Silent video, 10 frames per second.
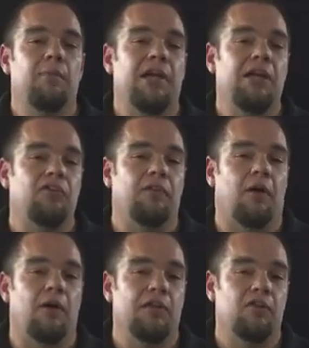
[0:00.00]
Page
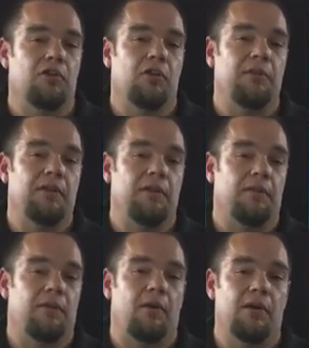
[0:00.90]
authority is going to be the
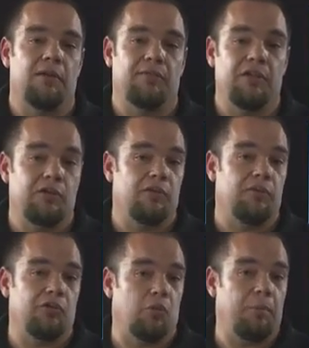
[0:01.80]
authority of each
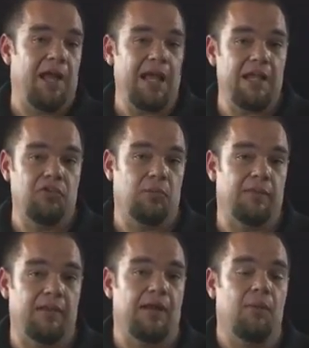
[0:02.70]
individual page
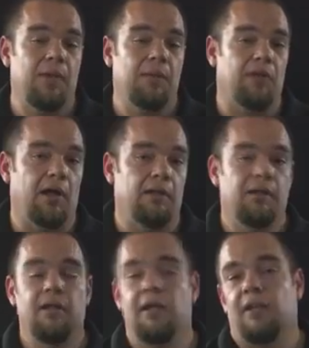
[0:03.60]
within that website.
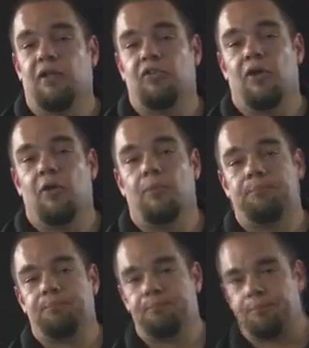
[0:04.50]
So
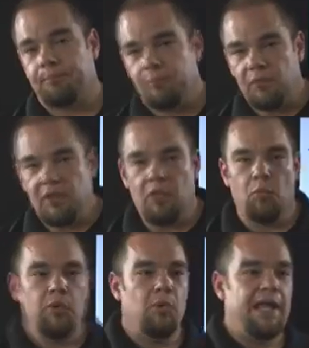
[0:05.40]

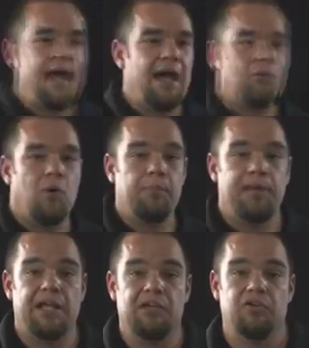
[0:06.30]
when we have one
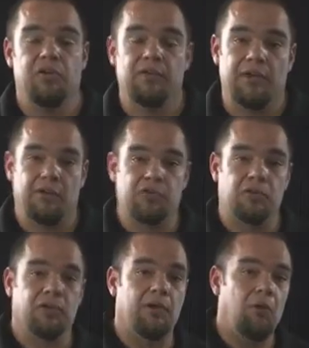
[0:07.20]
page that
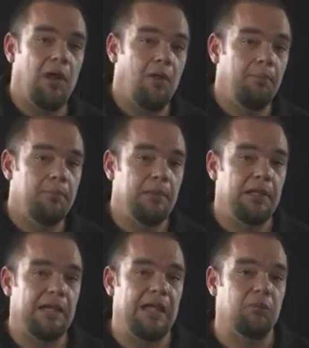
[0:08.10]
ranks really well,
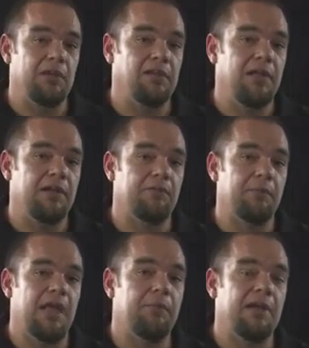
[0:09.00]
and we link
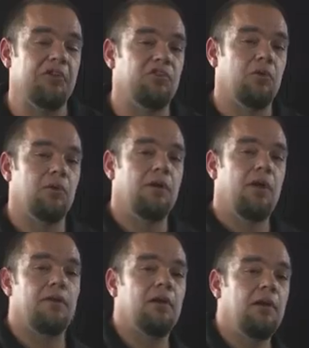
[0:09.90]
from that page to
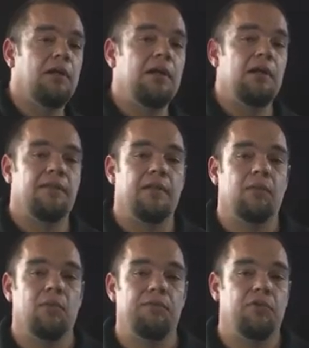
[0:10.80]
another,
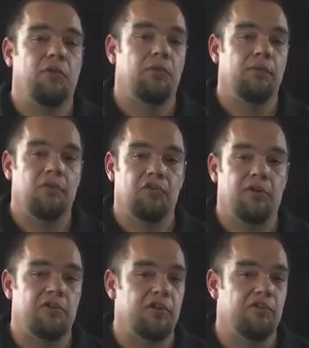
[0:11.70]
then we've told the
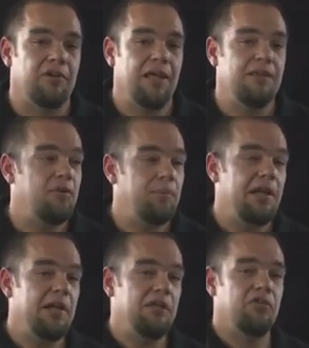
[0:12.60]
search engine, hey, this
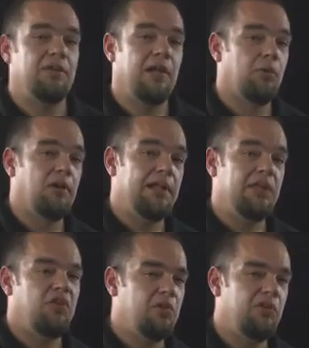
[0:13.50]
page that we're
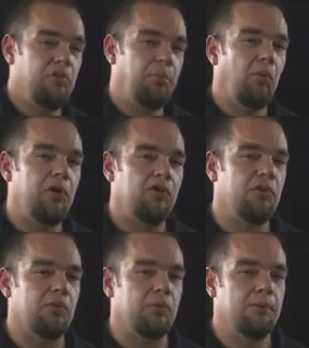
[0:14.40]
linking to, it's important
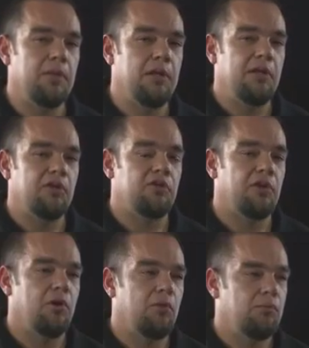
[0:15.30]
too.
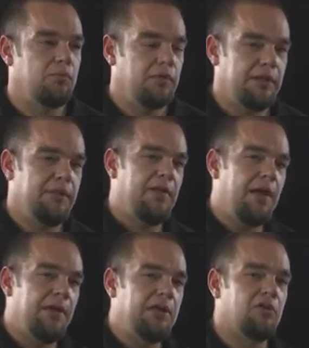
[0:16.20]
So give
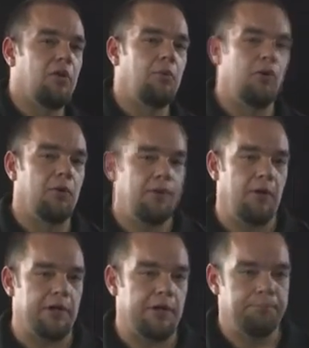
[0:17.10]
that page a little more
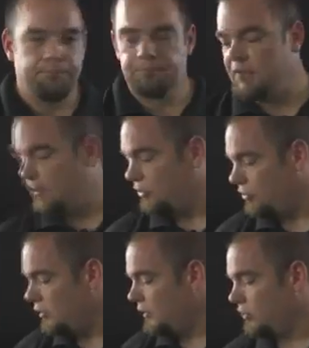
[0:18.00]
authority. I'm going
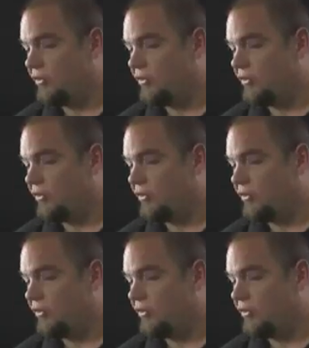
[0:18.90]
to show you an